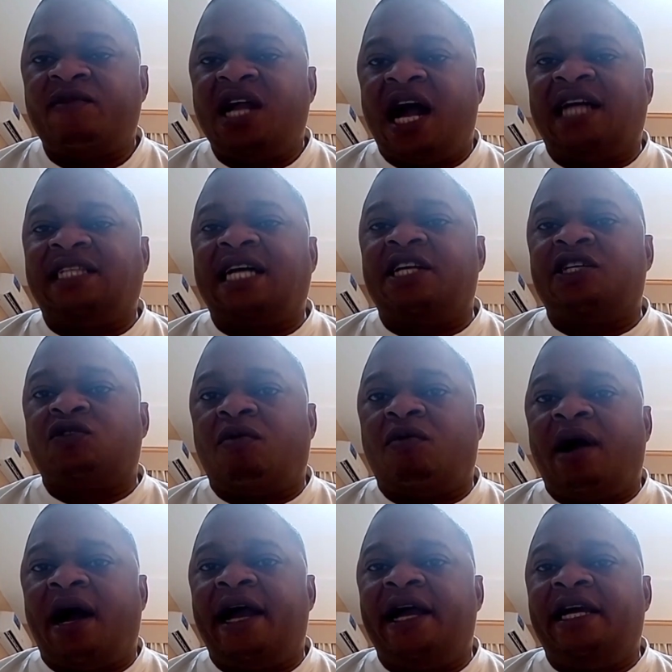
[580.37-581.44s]
And that is
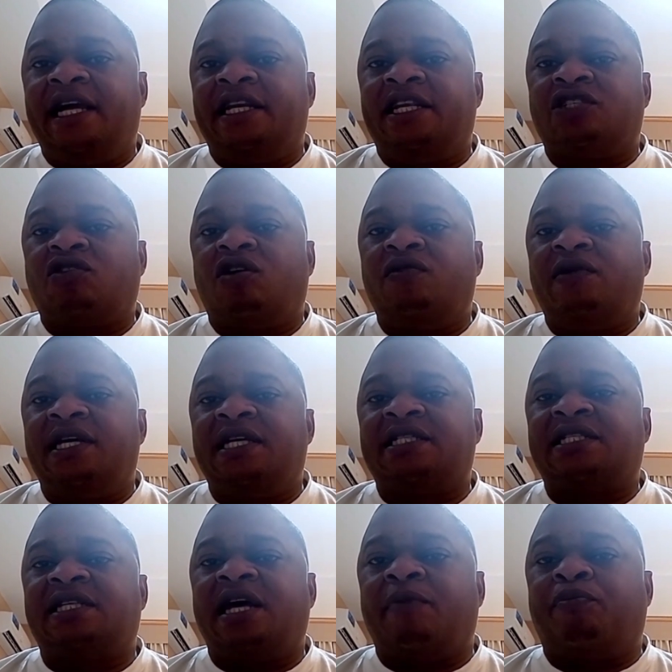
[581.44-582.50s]
why it is
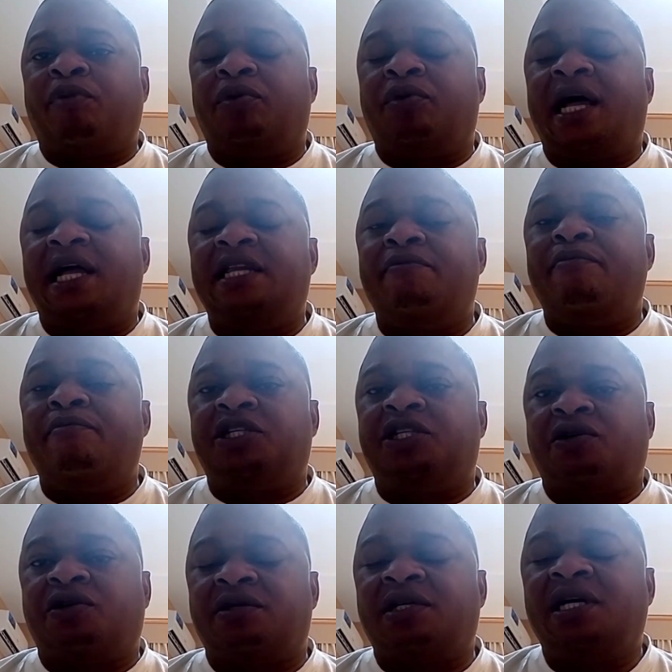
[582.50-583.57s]
always popularly
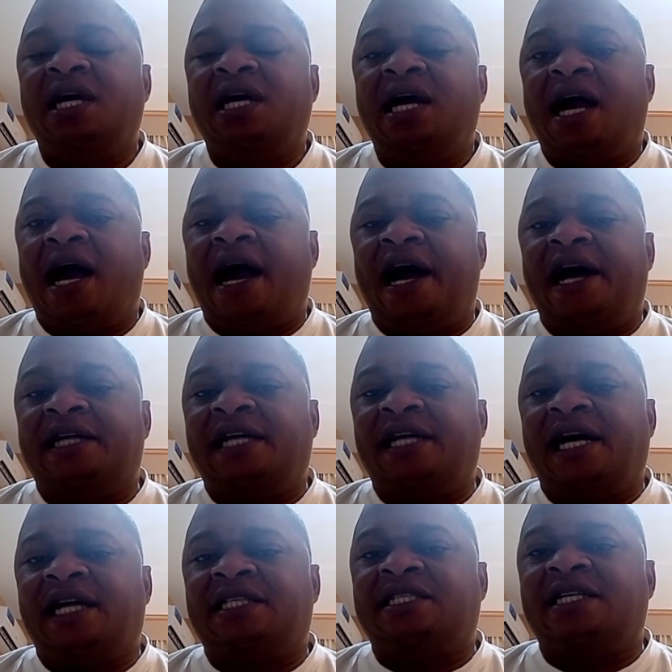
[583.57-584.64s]
mentioned
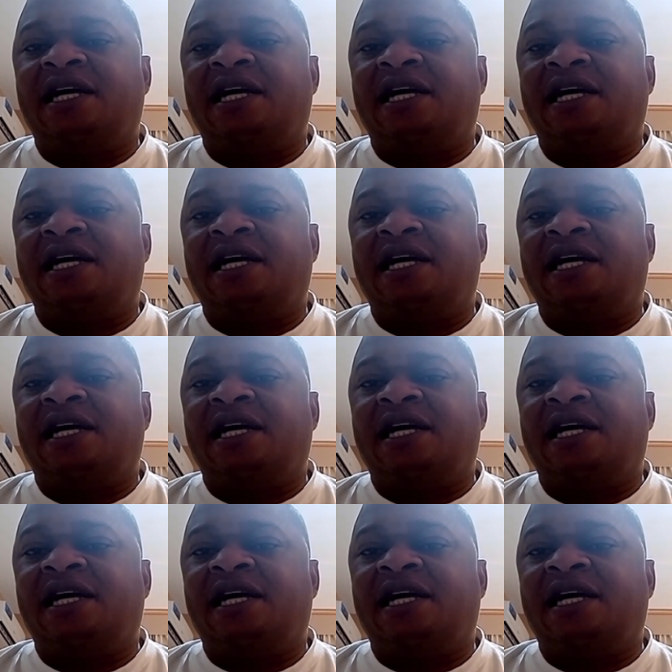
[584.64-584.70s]
that